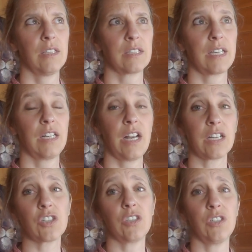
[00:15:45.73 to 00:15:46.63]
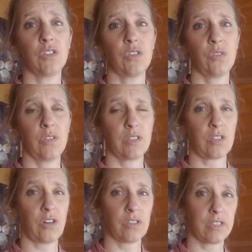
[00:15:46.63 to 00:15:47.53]
this connection to the
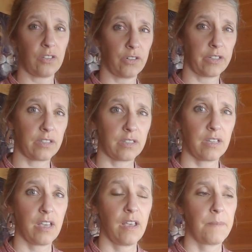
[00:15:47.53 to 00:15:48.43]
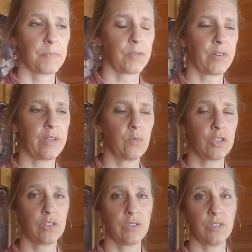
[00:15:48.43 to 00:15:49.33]
star Sirius, right?
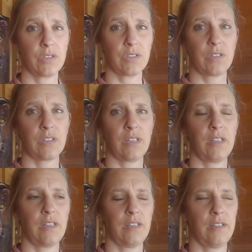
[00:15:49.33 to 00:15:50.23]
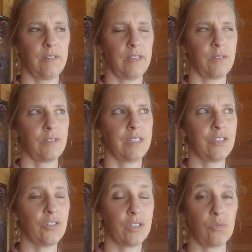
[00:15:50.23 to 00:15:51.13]
Which is,
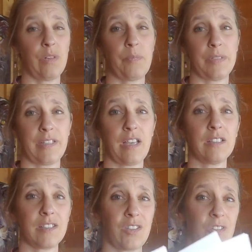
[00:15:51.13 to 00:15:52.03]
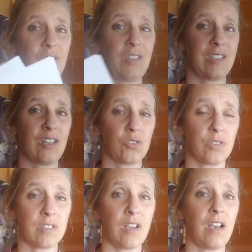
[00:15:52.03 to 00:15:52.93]
Sirius represents the, the
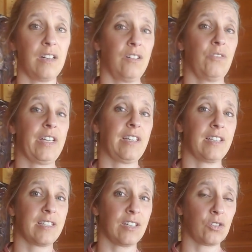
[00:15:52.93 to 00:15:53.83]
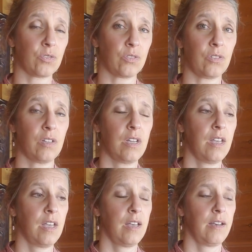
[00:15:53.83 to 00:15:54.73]
central sun, right? That central
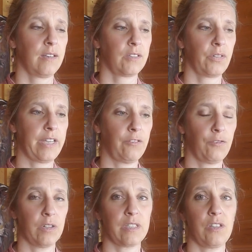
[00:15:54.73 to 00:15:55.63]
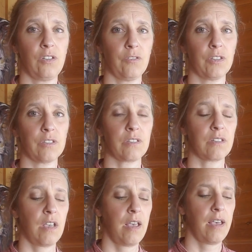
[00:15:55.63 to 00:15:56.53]
uh, creative force of the
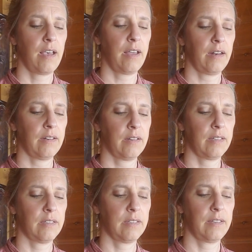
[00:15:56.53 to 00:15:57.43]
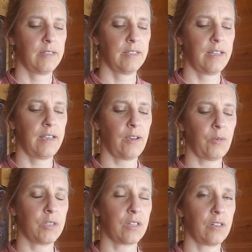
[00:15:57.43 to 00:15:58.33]
universe. And
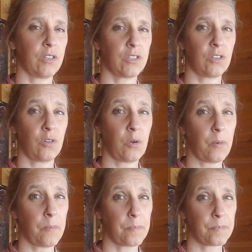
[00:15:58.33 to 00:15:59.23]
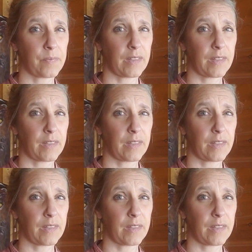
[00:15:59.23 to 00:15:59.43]
I was also